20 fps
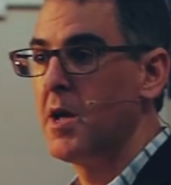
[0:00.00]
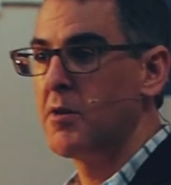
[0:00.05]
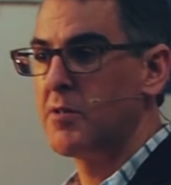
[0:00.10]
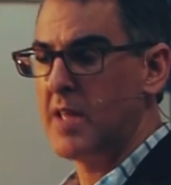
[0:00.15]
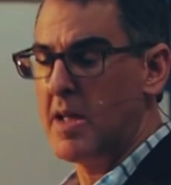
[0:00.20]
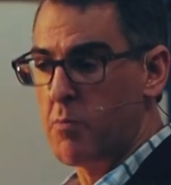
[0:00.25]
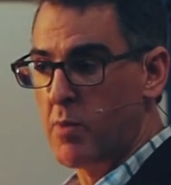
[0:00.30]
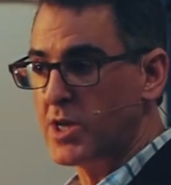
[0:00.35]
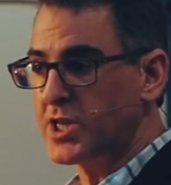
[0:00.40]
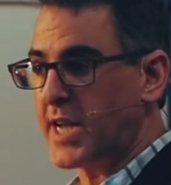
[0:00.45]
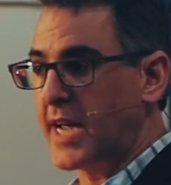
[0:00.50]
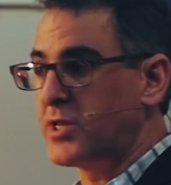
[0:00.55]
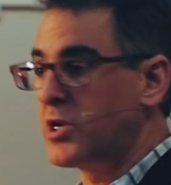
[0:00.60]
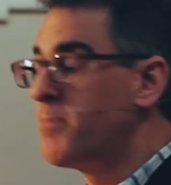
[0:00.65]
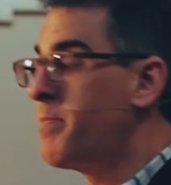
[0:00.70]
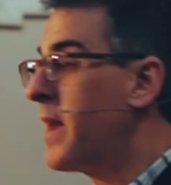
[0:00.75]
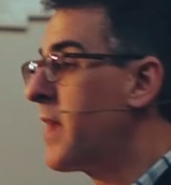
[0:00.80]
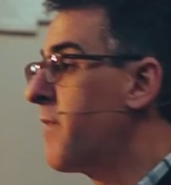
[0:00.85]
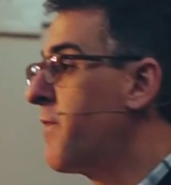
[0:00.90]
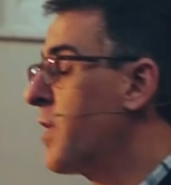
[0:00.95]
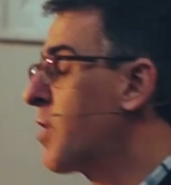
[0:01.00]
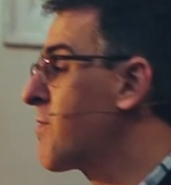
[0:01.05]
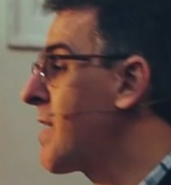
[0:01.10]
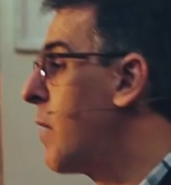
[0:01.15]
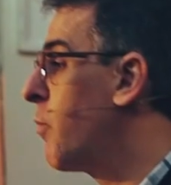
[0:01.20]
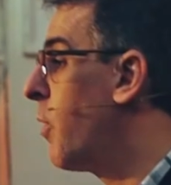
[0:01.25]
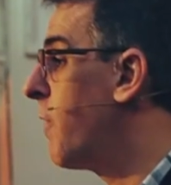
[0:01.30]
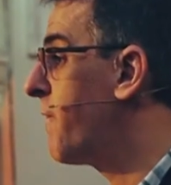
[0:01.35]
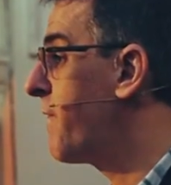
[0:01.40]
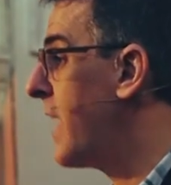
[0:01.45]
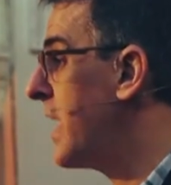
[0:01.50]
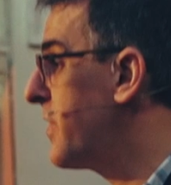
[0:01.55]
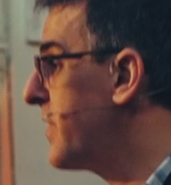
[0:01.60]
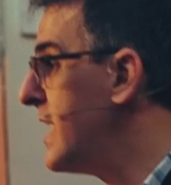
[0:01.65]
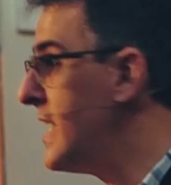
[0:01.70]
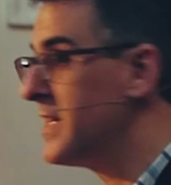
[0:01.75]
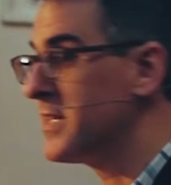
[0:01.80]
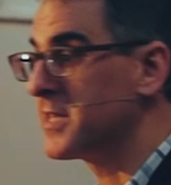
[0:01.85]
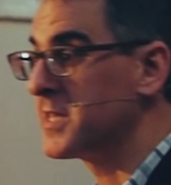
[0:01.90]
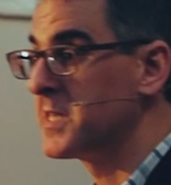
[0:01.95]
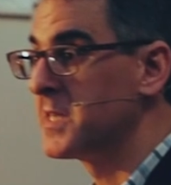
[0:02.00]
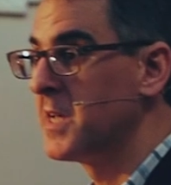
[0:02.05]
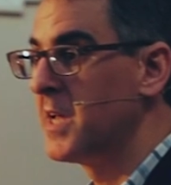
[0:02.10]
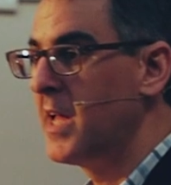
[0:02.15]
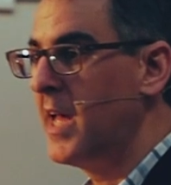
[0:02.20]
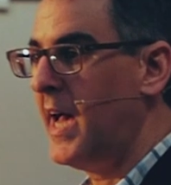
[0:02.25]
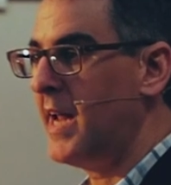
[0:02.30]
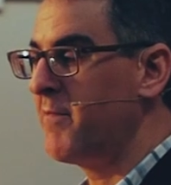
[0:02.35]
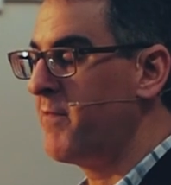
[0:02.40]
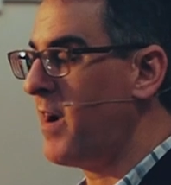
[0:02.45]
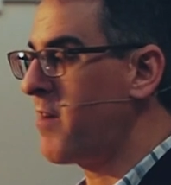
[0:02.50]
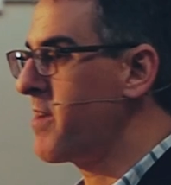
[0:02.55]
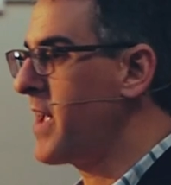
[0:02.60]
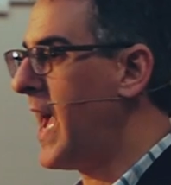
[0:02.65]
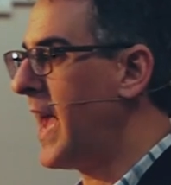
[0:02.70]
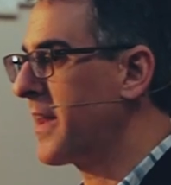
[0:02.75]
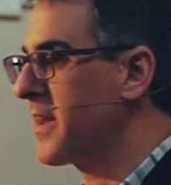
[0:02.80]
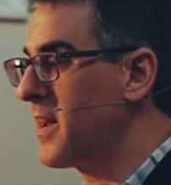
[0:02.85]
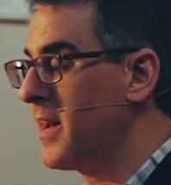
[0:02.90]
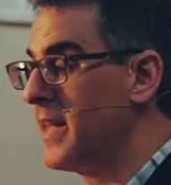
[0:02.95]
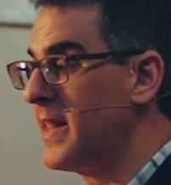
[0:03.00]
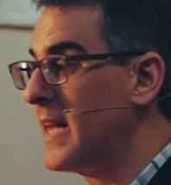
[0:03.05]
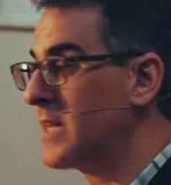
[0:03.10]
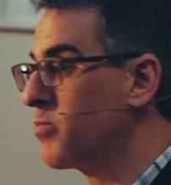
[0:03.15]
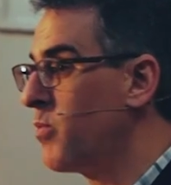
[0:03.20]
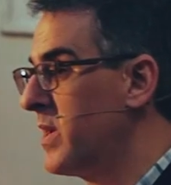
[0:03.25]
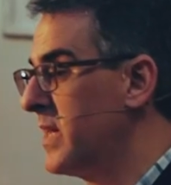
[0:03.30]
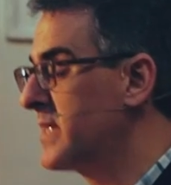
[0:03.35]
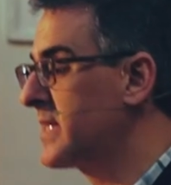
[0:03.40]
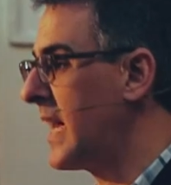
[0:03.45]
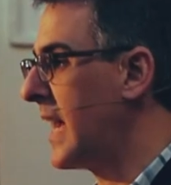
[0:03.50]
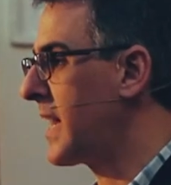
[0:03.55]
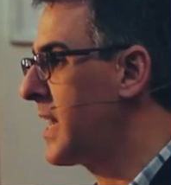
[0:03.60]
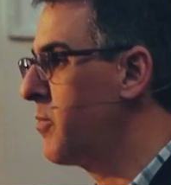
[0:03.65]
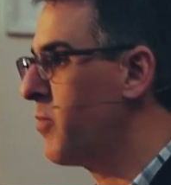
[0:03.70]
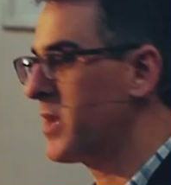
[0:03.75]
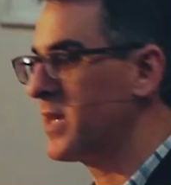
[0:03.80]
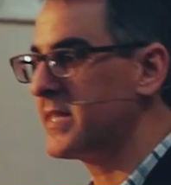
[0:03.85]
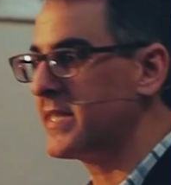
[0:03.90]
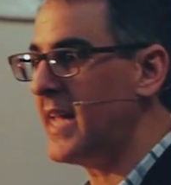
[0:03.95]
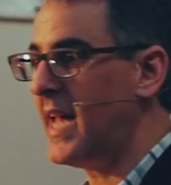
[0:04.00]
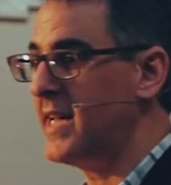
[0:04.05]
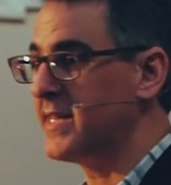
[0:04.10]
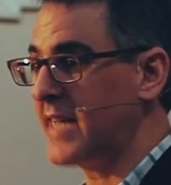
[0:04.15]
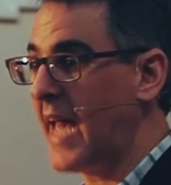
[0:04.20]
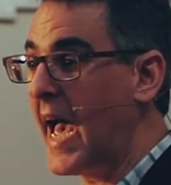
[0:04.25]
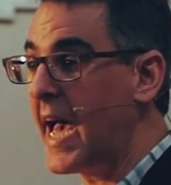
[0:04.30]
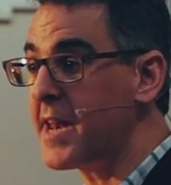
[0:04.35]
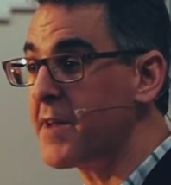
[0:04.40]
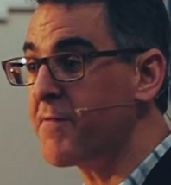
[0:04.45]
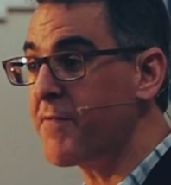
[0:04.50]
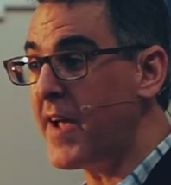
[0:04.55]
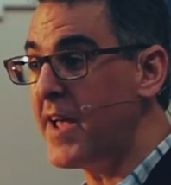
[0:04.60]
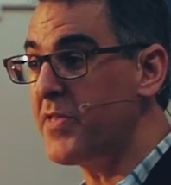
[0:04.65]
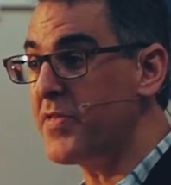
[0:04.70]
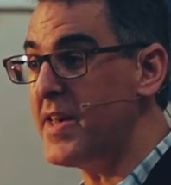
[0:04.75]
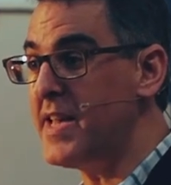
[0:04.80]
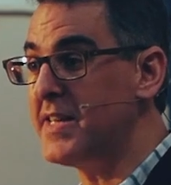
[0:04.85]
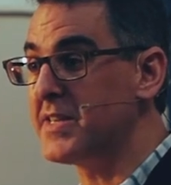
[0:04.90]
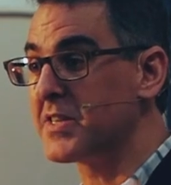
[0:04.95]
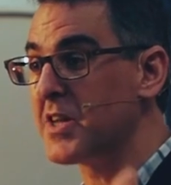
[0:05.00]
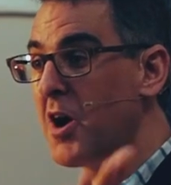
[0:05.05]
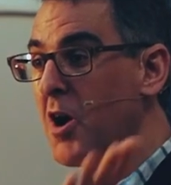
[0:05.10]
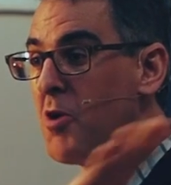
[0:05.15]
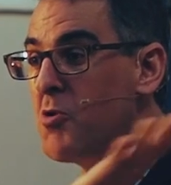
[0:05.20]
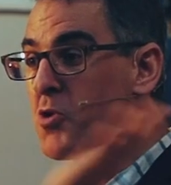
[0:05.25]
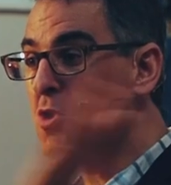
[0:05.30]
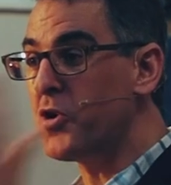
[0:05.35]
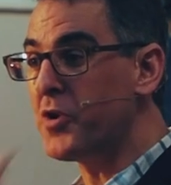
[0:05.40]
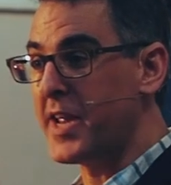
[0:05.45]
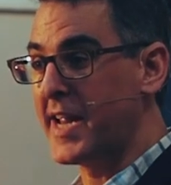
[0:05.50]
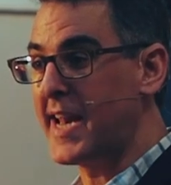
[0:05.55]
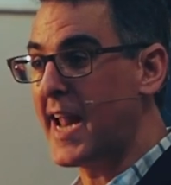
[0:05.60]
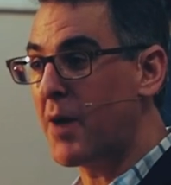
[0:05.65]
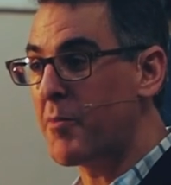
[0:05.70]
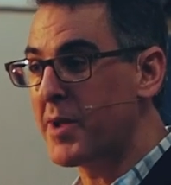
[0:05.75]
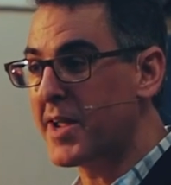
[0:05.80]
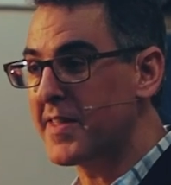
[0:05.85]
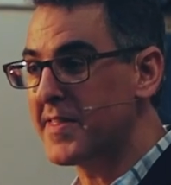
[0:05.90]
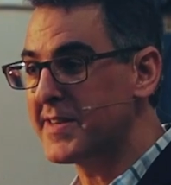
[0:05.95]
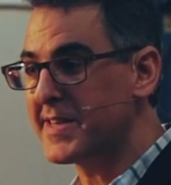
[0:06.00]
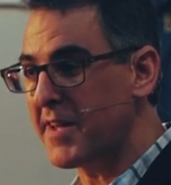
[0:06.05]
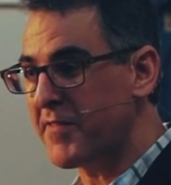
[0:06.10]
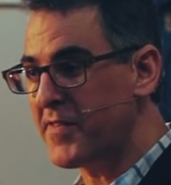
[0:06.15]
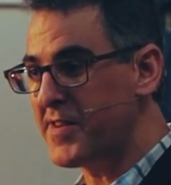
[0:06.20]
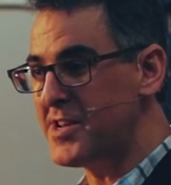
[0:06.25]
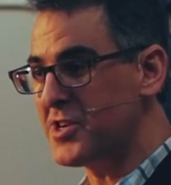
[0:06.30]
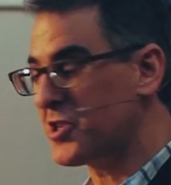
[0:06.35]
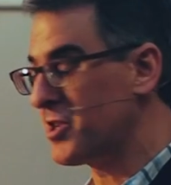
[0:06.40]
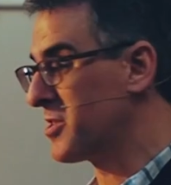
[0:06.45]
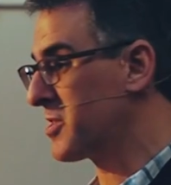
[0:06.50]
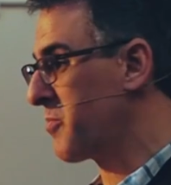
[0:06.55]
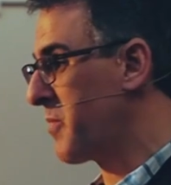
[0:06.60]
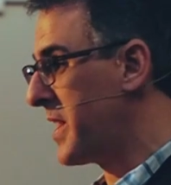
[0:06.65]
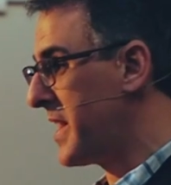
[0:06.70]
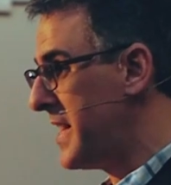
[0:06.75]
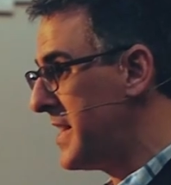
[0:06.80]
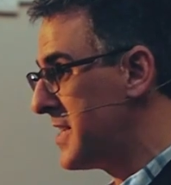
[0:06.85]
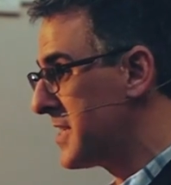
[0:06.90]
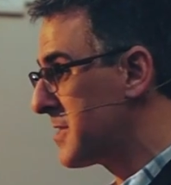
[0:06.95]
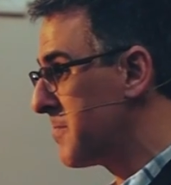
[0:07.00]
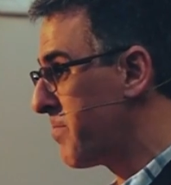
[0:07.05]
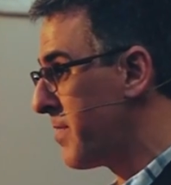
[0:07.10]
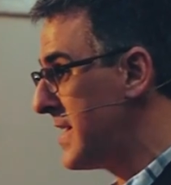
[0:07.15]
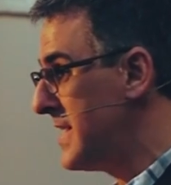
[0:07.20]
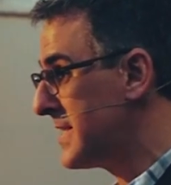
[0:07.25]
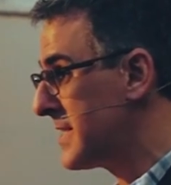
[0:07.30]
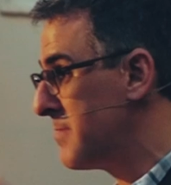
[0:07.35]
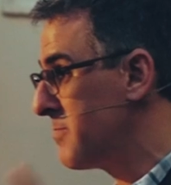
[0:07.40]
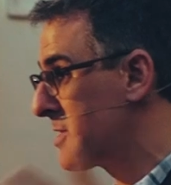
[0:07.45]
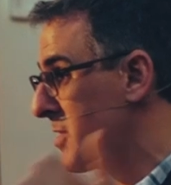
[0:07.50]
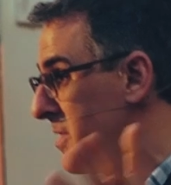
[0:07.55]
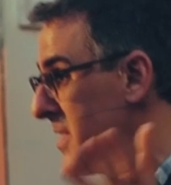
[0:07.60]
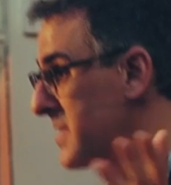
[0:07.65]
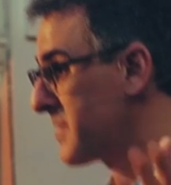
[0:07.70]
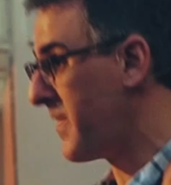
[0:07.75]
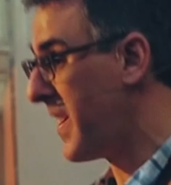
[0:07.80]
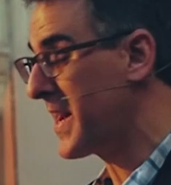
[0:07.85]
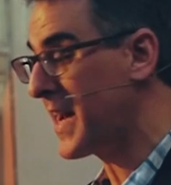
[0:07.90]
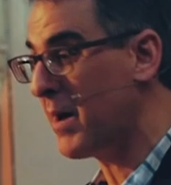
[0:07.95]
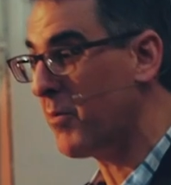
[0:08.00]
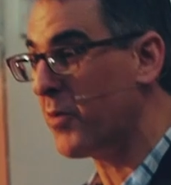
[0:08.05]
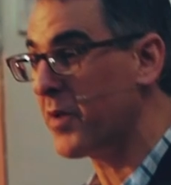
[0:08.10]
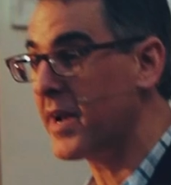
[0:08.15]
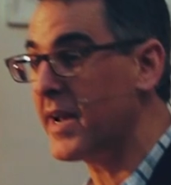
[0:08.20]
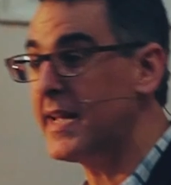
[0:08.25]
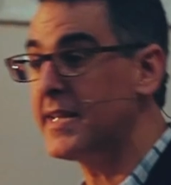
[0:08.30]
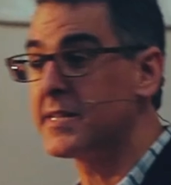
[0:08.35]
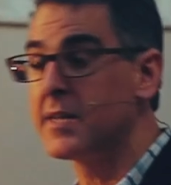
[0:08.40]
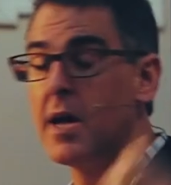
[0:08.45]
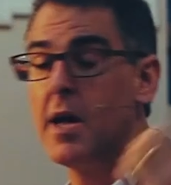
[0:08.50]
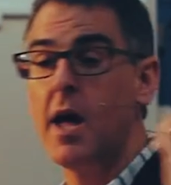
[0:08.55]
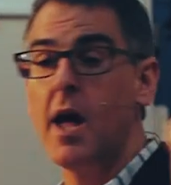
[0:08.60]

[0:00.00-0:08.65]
In which case, you better figure out what faith is. And very handily, that's exactly what it says. And faith is. Oh, goody, now we get the definition. So we need it to please him, so let's find out what it is.